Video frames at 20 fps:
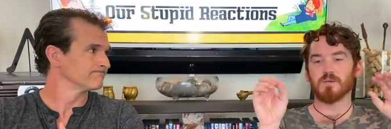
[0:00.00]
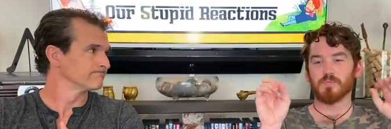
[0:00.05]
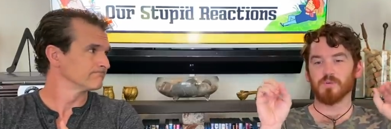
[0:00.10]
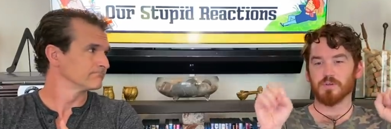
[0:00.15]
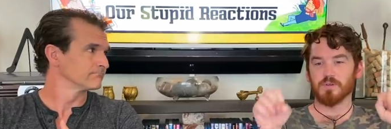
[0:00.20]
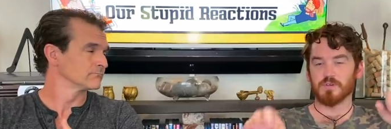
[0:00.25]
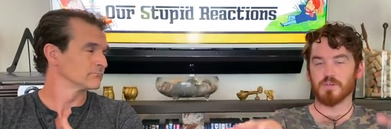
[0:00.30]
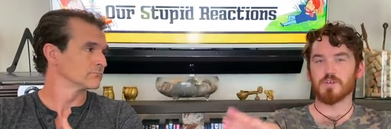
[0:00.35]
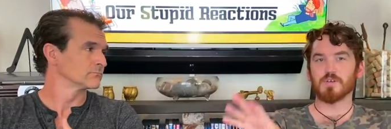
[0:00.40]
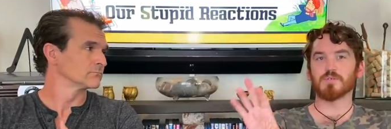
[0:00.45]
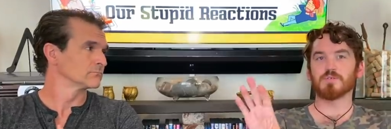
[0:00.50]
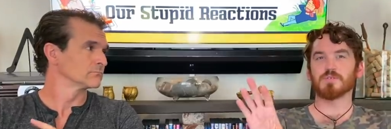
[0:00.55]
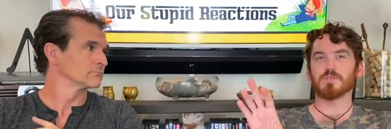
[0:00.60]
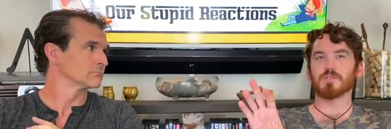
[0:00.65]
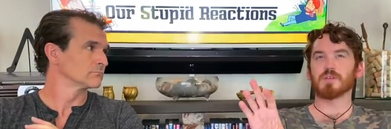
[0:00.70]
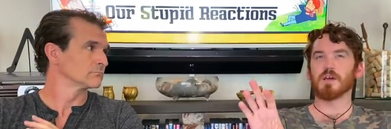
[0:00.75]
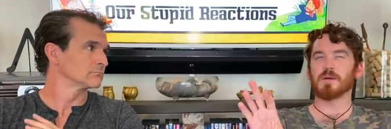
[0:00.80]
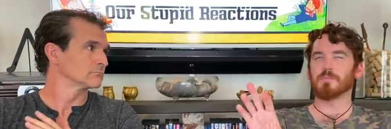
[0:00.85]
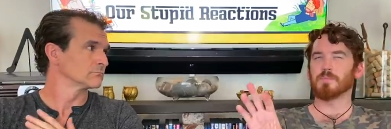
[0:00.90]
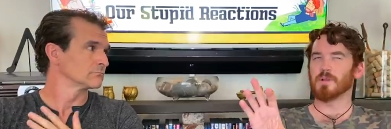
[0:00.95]

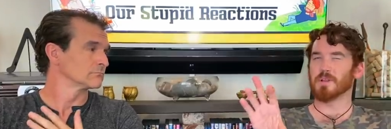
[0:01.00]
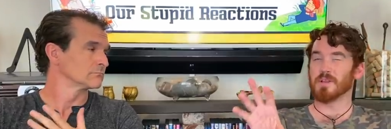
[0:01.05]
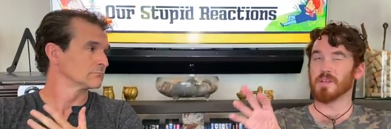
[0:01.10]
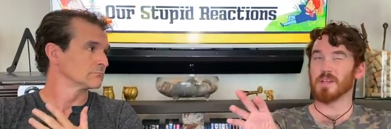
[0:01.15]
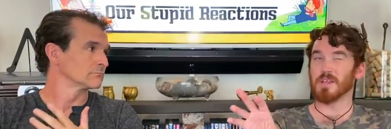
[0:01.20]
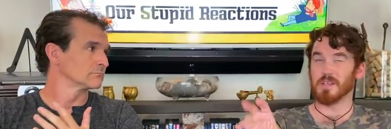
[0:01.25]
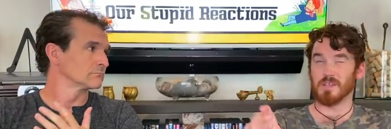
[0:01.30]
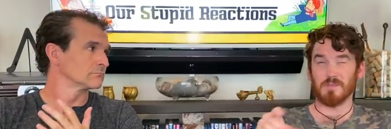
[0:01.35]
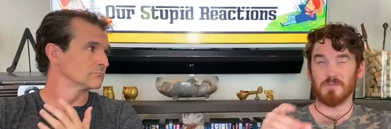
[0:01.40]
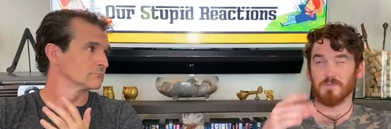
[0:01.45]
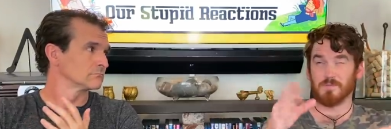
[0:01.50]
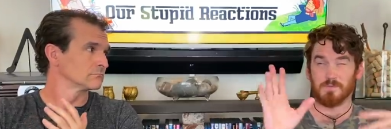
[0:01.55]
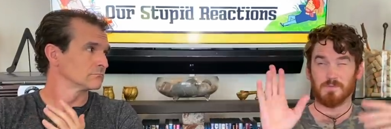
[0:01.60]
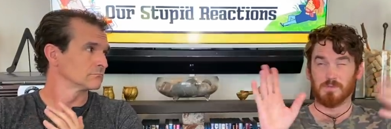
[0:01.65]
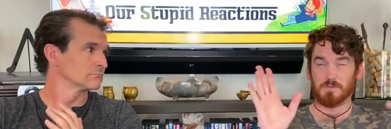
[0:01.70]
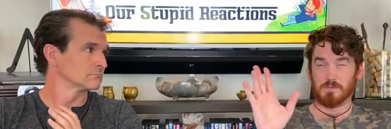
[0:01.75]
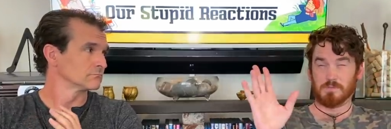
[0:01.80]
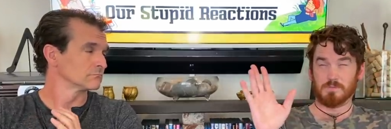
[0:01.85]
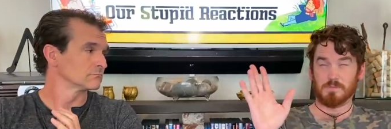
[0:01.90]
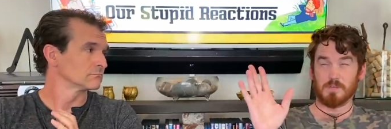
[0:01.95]
Speaker 1: produced, I believe.
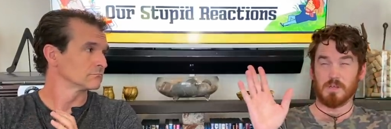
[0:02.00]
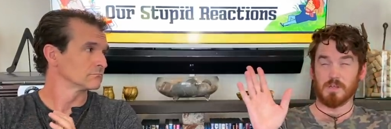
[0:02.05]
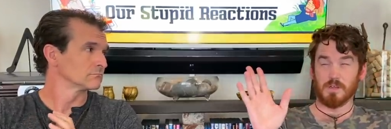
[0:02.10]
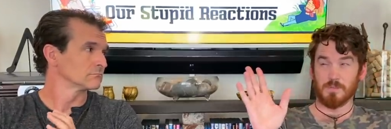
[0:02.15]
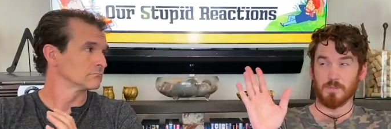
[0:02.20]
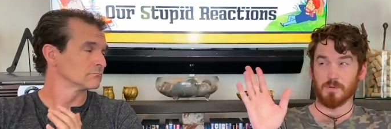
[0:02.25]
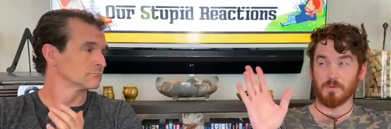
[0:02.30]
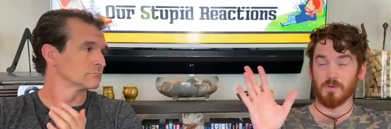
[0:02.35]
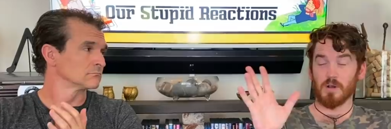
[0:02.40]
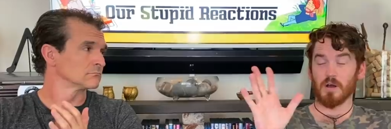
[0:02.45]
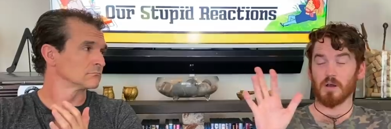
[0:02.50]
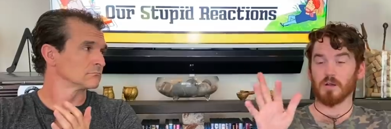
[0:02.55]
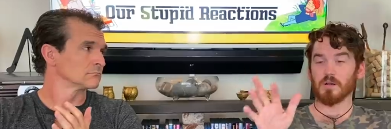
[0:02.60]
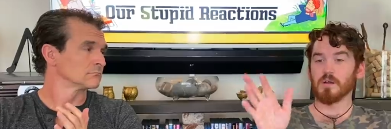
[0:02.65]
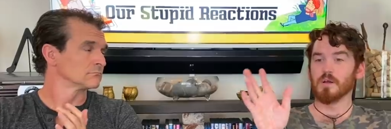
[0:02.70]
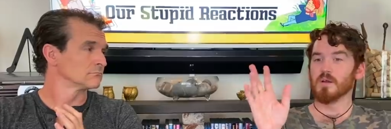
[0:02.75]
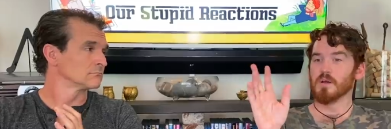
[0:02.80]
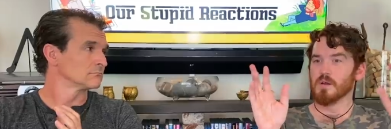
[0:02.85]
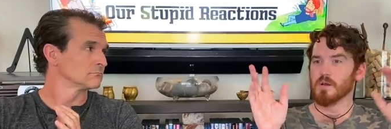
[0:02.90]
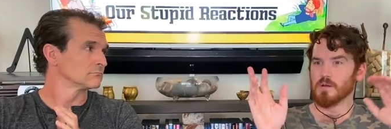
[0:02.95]
I could be
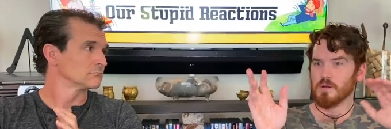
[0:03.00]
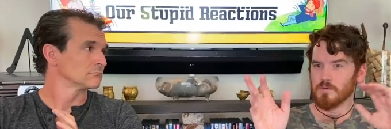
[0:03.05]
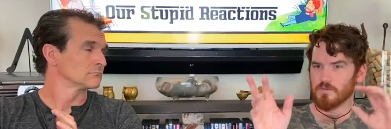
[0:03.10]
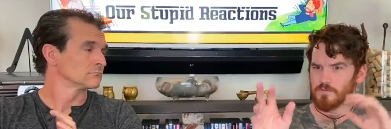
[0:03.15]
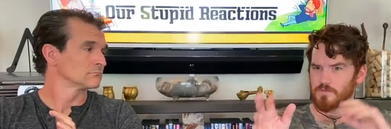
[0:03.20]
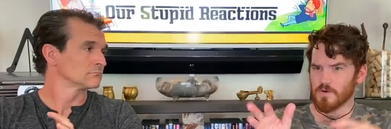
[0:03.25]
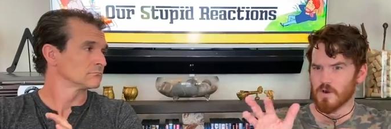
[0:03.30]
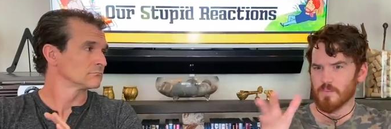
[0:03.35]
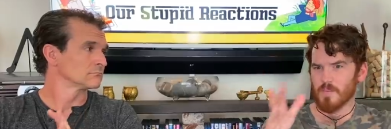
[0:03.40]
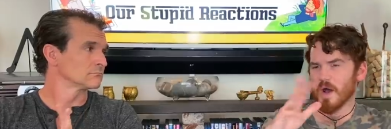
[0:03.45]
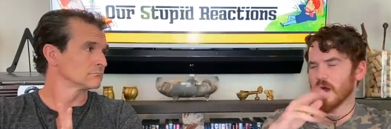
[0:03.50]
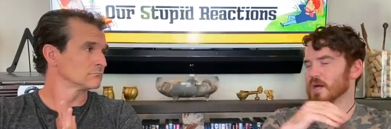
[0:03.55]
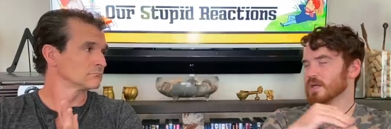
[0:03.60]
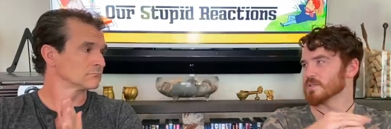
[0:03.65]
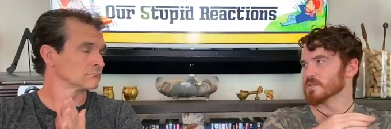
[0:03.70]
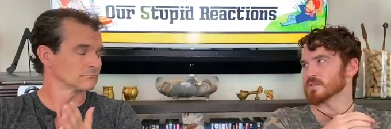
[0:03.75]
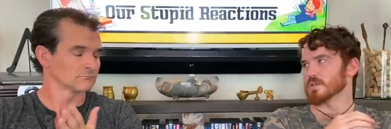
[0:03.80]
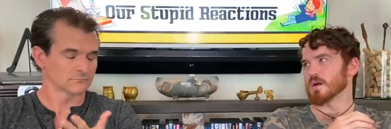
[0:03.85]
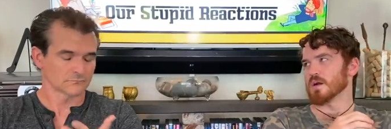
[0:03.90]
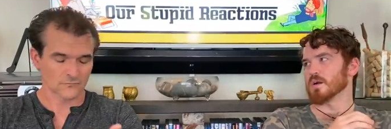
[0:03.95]
wrong. From
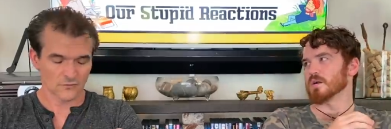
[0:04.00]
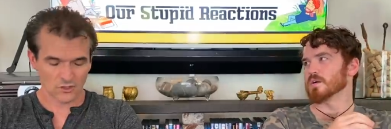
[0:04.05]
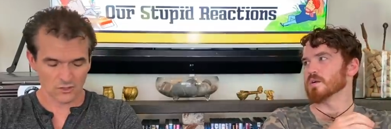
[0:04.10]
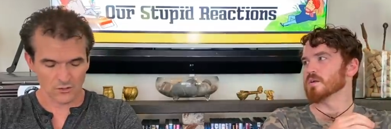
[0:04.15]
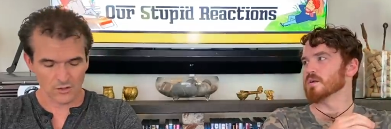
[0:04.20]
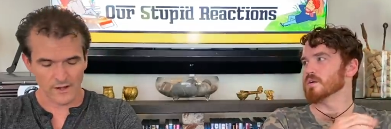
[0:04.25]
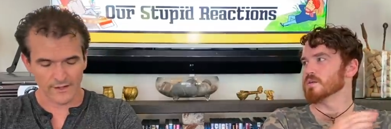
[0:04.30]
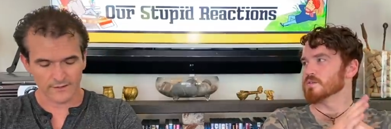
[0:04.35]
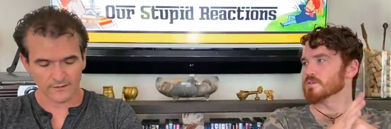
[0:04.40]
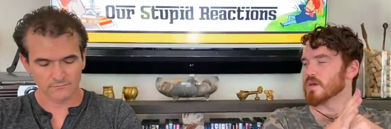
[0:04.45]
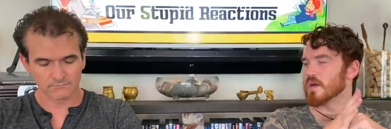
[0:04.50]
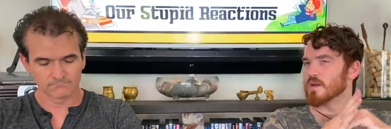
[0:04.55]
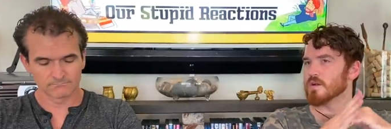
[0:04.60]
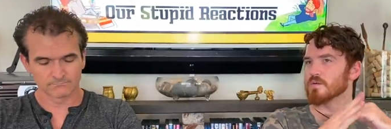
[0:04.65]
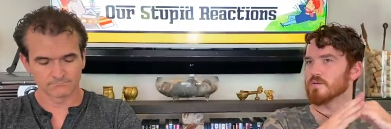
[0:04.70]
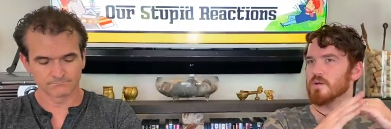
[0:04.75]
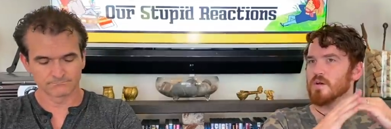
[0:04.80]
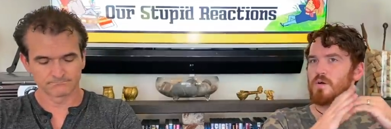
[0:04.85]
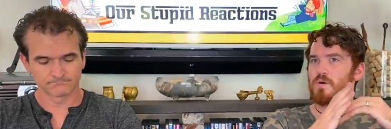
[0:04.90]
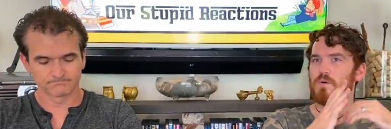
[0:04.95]
Hotstar. Correct. So I
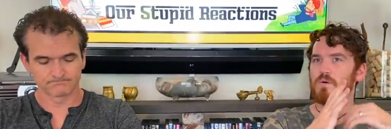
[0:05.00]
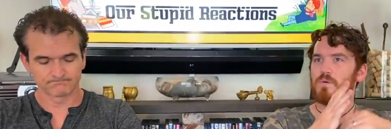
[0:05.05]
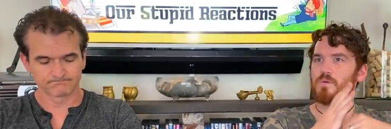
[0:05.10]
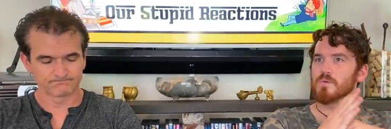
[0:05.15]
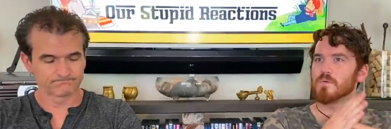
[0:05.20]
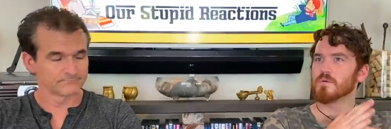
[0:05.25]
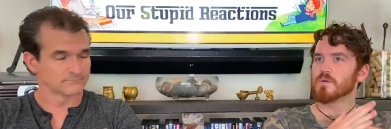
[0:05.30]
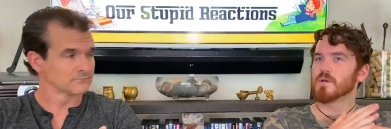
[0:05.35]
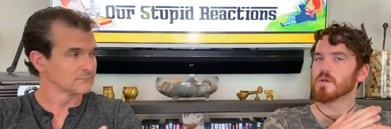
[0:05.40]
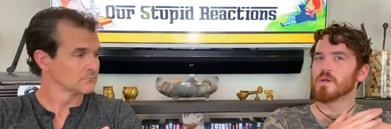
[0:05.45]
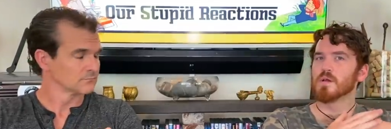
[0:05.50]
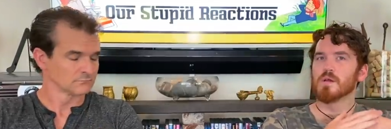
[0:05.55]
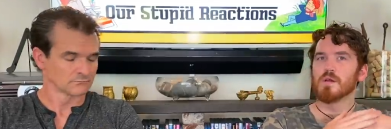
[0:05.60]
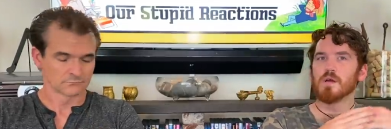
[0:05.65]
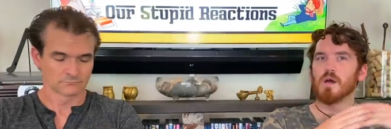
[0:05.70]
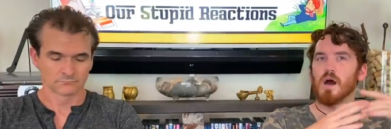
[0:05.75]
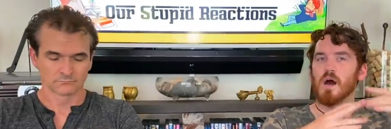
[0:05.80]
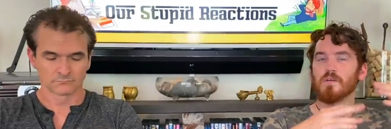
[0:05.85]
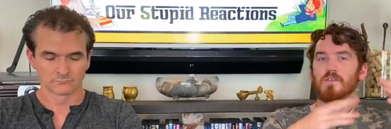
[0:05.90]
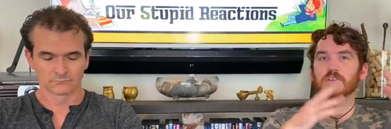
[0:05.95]
don't know.
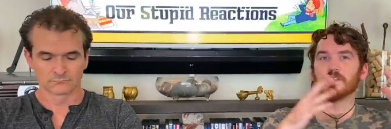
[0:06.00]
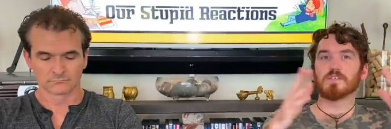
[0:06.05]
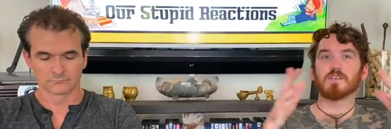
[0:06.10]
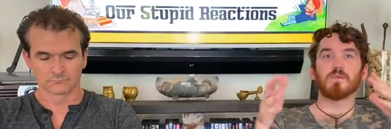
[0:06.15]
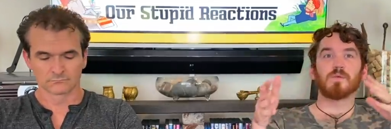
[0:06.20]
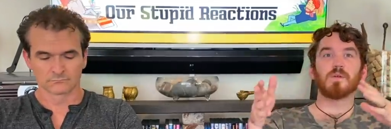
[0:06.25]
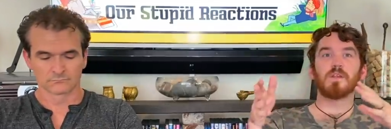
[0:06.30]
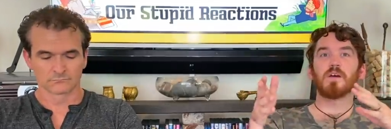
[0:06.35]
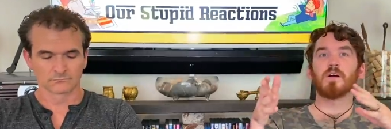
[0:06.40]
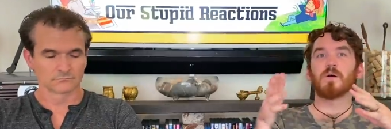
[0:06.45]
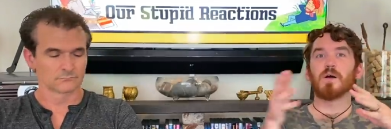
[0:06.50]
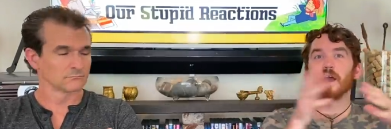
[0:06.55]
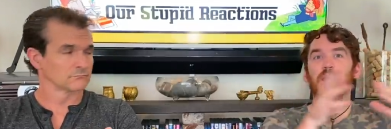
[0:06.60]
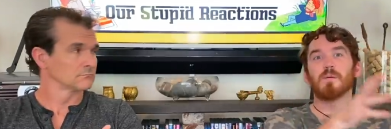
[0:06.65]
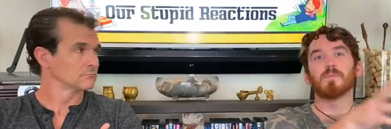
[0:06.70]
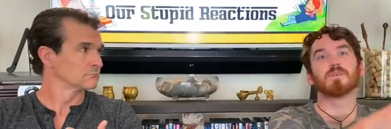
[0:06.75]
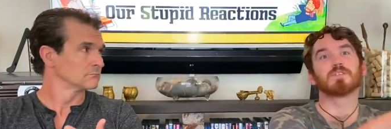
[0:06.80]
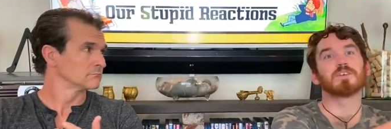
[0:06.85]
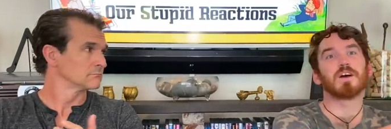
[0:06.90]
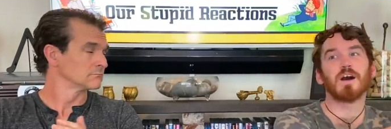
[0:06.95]
Obviously, we know
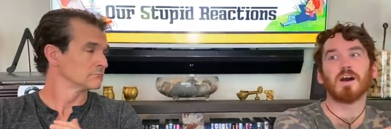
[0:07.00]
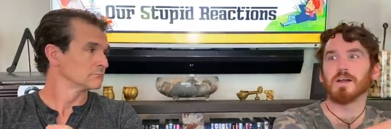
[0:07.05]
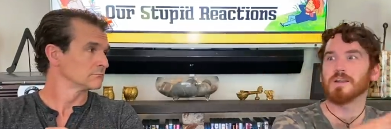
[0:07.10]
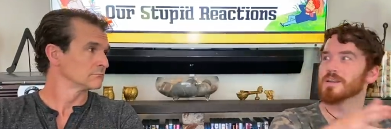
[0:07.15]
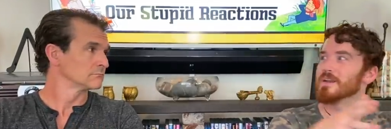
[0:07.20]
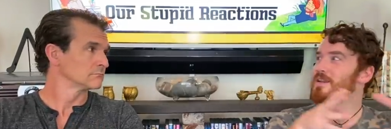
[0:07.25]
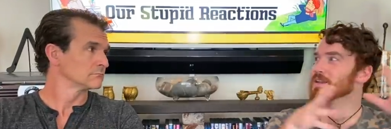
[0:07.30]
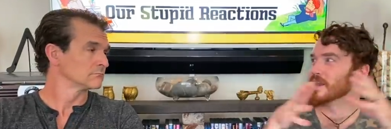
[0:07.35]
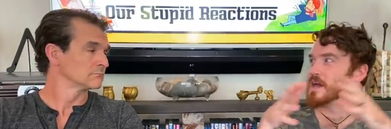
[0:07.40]
Amazon and